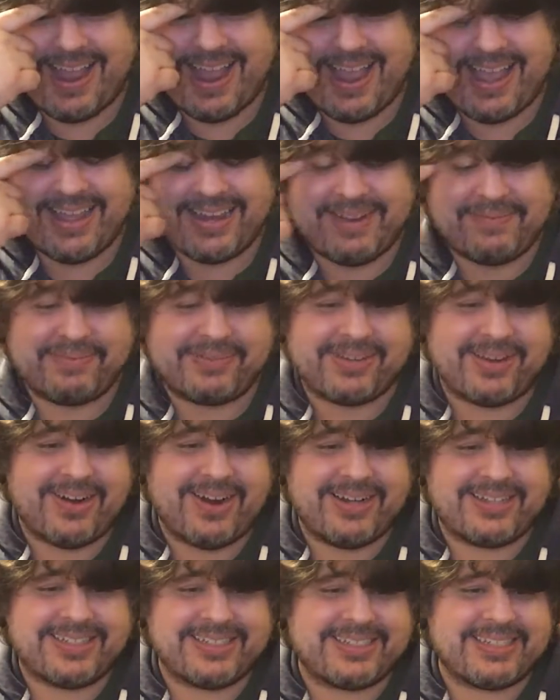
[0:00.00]
and I'm
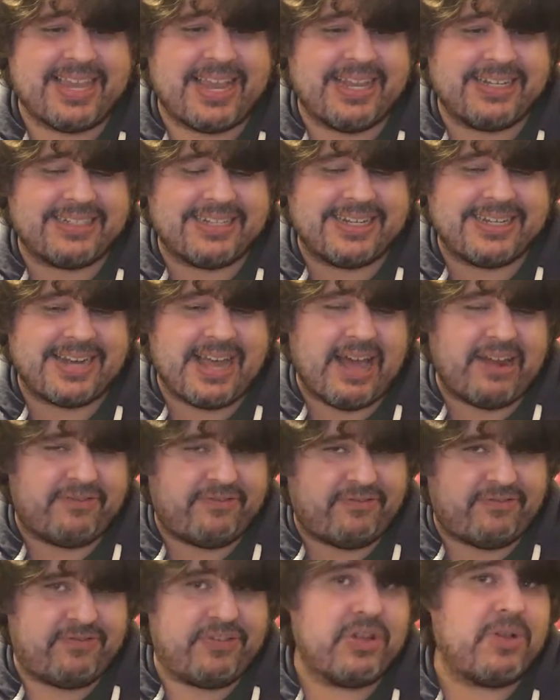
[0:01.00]
sorry to say I did not
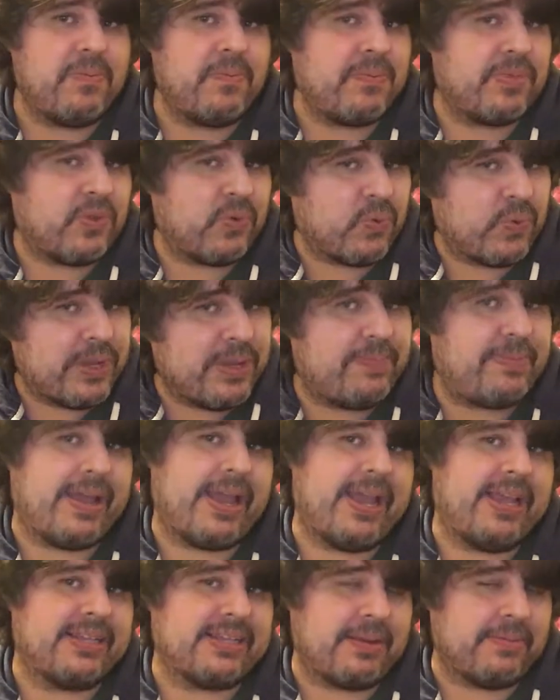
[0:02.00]
film the
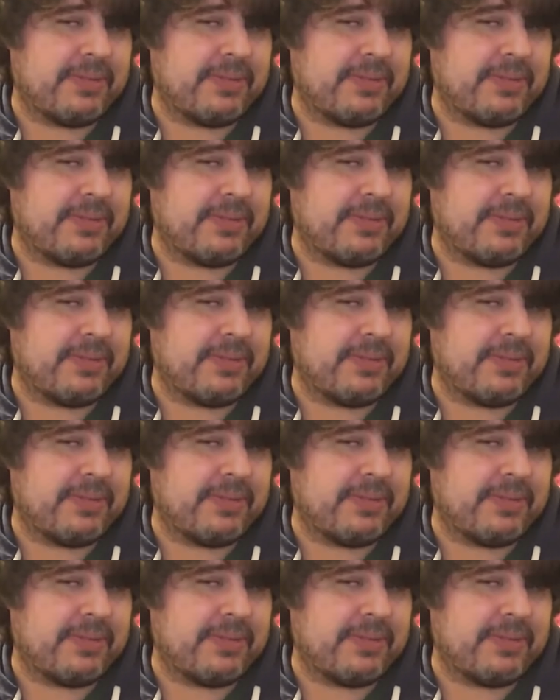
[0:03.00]
repaint.